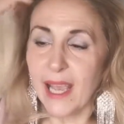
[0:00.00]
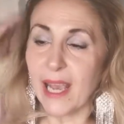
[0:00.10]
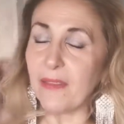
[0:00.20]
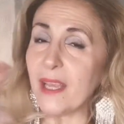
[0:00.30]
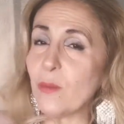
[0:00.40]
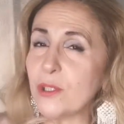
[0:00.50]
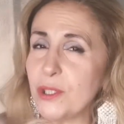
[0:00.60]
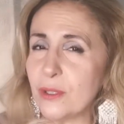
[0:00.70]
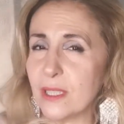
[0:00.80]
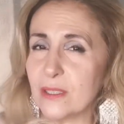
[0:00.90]
And then what
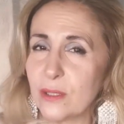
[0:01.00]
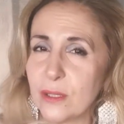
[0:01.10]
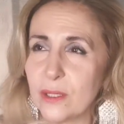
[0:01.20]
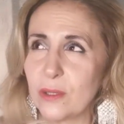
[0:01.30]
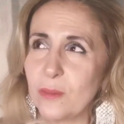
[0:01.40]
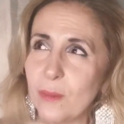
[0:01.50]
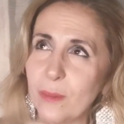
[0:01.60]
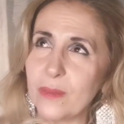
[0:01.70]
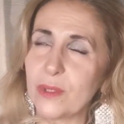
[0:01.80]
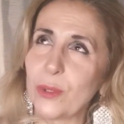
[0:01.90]
you can do
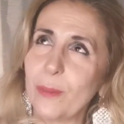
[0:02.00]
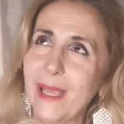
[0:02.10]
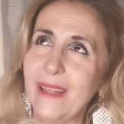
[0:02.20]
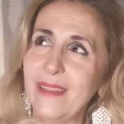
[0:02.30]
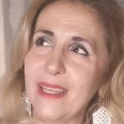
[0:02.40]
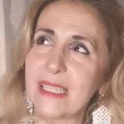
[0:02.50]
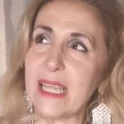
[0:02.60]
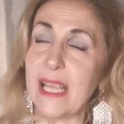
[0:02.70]
to make this